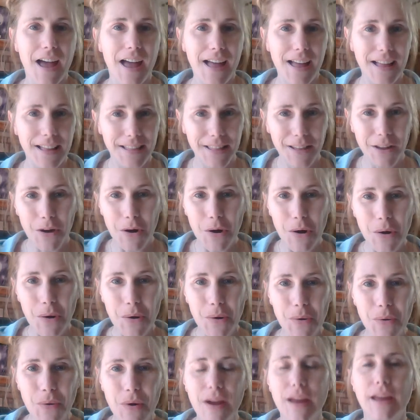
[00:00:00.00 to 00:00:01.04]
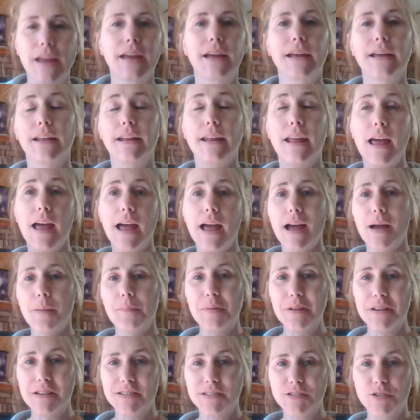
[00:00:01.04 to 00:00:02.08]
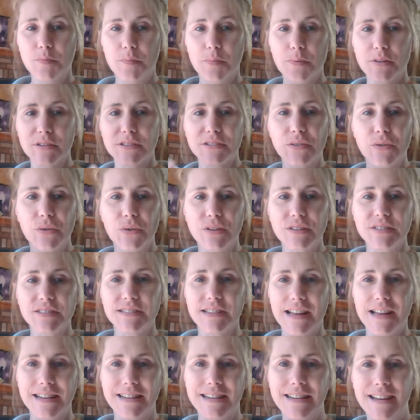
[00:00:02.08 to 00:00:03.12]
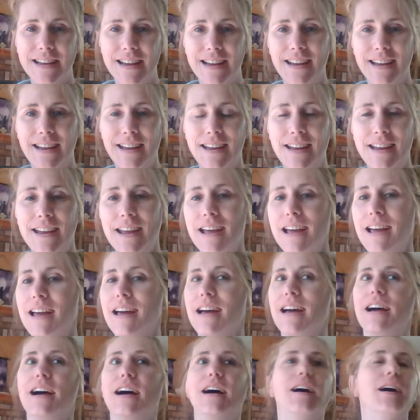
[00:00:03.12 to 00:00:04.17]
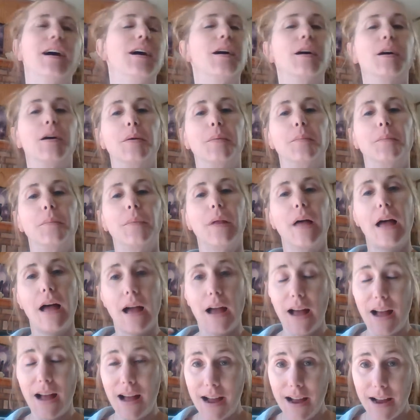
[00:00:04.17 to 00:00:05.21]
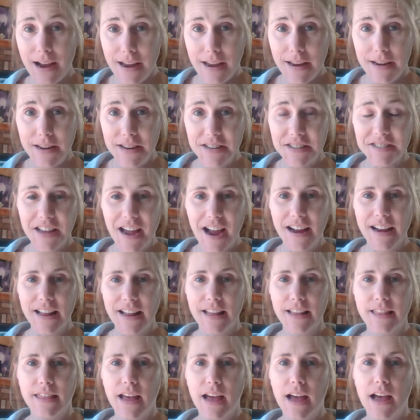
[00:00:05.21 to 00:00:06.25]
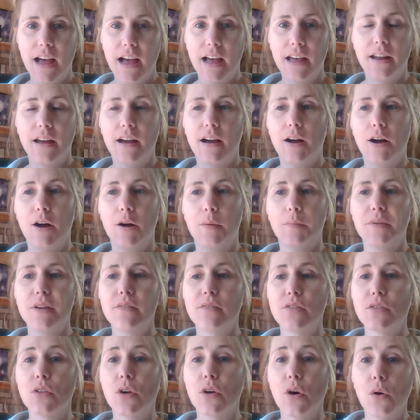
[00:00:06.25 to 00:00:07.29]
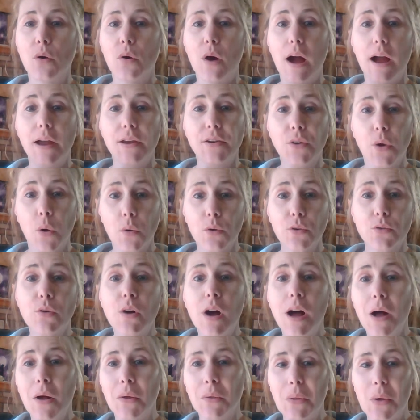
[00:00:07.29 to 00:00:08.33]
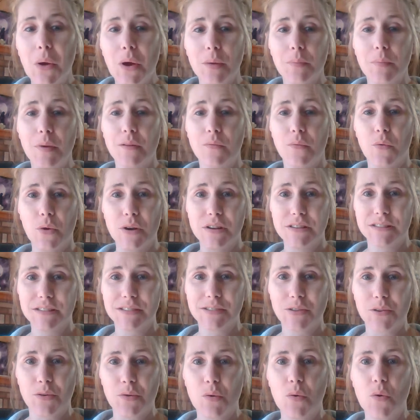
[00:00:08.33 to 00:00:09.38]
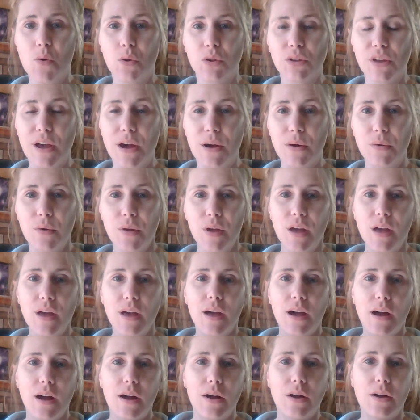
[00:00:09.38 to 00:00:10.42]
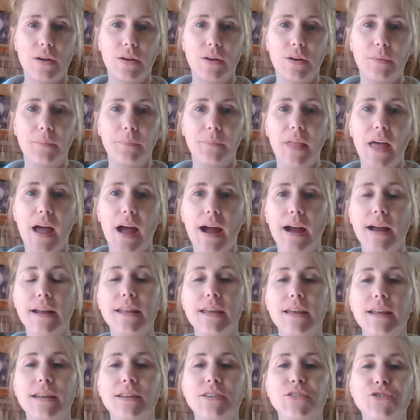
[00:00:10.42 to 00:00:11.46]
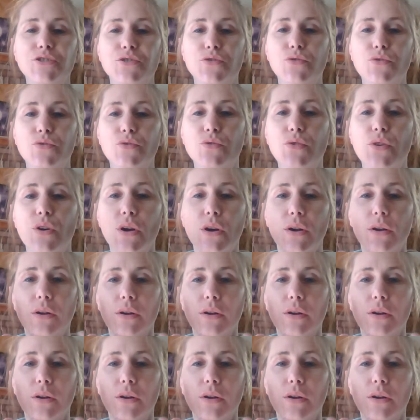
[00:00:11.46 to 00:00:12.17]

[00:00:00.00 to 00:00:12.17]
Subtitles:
Hello and happy Super Soul Sunday. I decided that even though I don't know how long my voice is going to hold out, I needed to